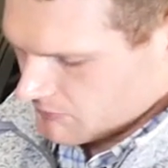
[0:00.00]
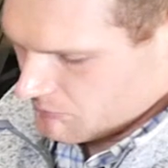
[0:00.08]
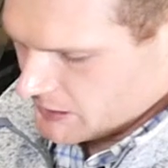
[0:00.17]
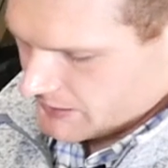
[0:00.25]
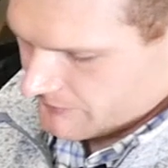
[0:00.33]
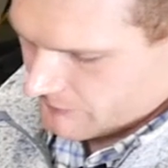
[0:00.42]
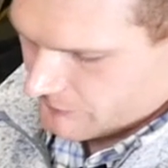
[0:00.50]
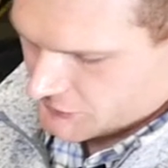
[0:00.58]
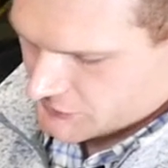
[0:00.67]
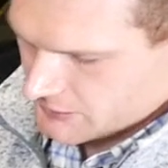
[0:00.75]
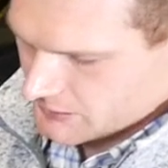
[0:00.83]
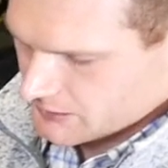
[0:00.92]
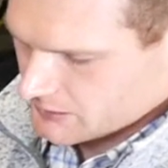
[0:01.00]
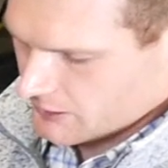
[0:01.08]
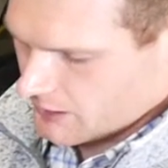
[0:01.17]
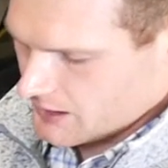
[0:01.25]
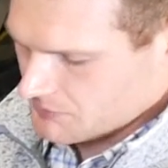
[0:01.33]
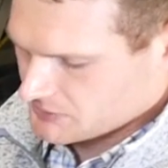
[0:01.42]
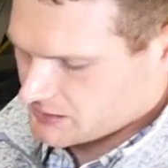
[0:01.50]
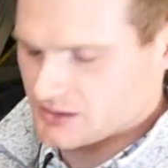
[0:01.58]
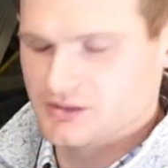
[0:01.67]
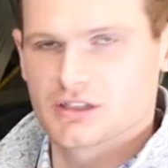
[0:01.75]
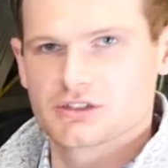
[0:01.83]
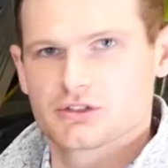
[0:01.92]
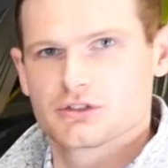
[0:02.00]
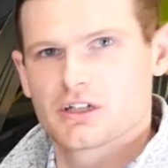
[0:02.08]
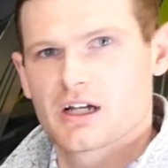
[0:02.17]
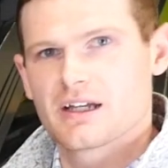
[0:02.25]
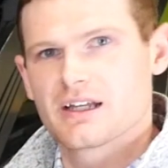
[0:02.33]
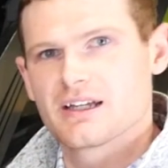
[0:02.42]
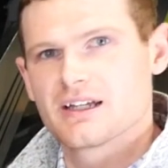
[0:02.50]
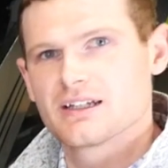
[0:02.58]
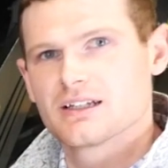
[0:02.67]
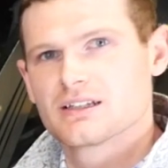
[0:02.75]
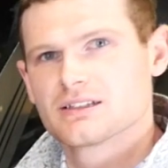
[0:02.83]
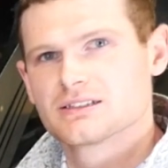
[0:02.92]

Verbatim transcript: But for certain crops, such as dry hay,